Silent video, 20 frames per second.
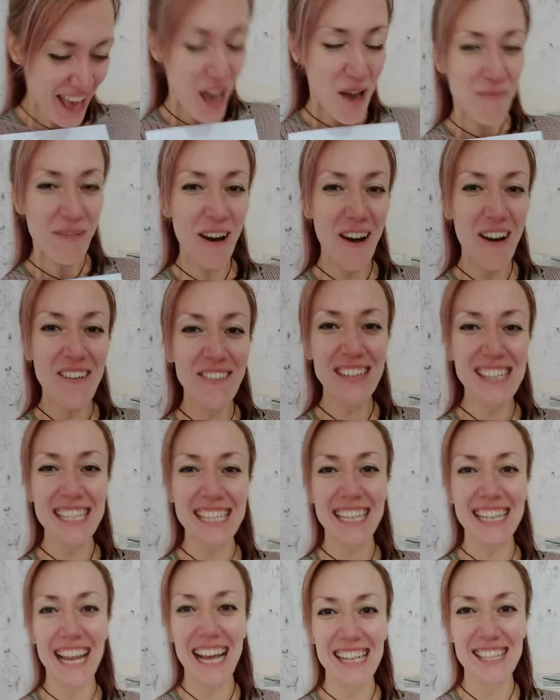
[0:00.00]
But
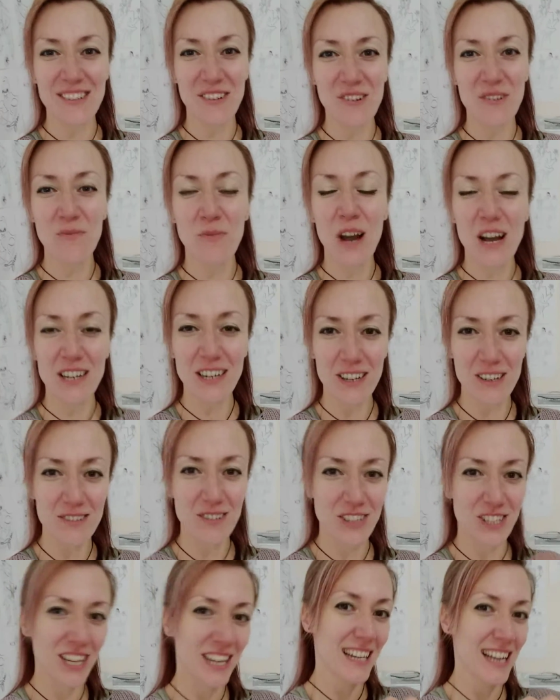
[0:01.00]
obviously, let's all, word of
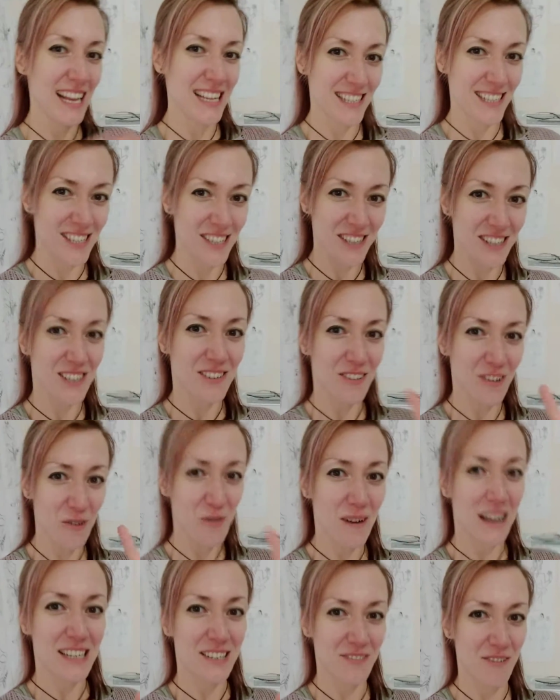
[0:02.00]
caution, let's just
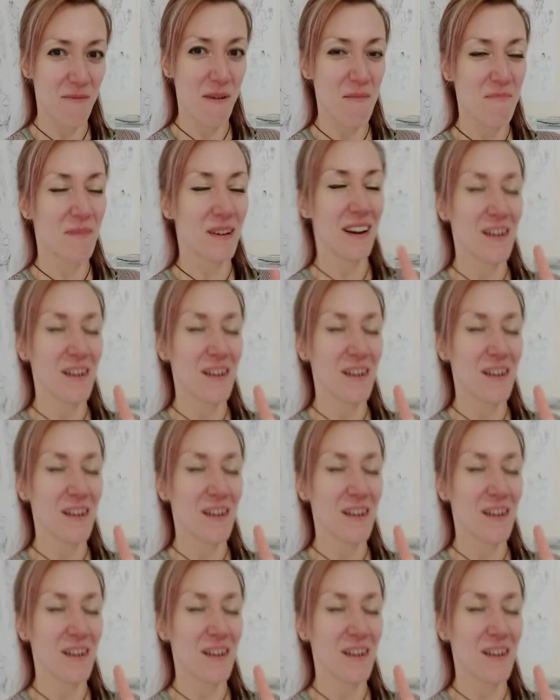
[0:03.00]
always remember,